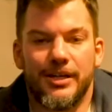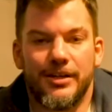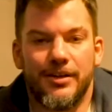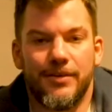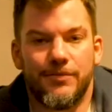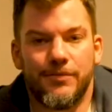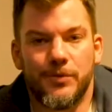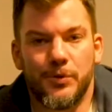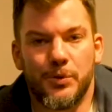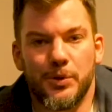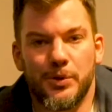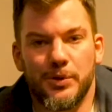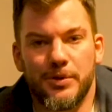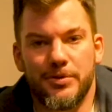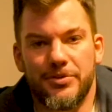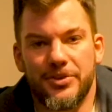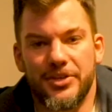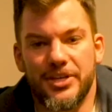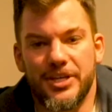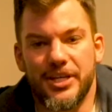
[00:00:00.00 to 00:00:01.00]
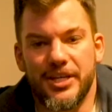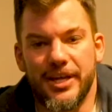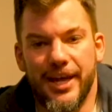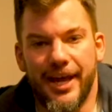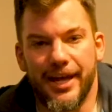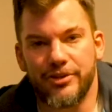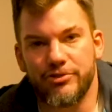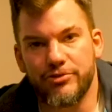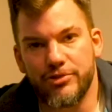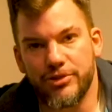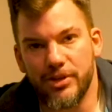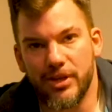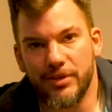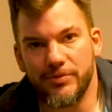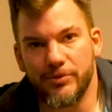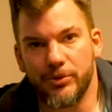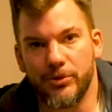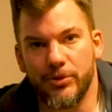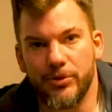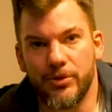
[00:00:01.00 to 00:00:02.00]
for the entry
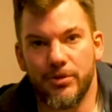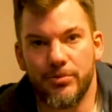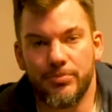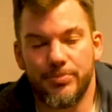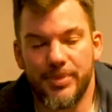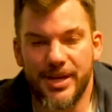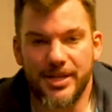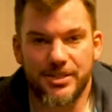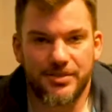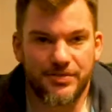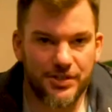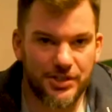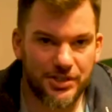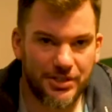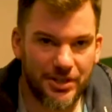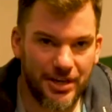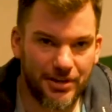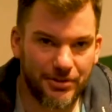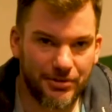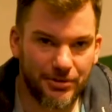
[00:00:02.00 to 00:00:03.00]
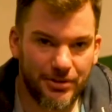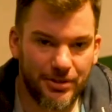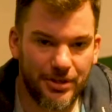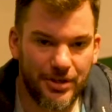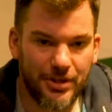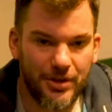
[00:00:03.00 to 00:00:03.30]
level bass fishing angler.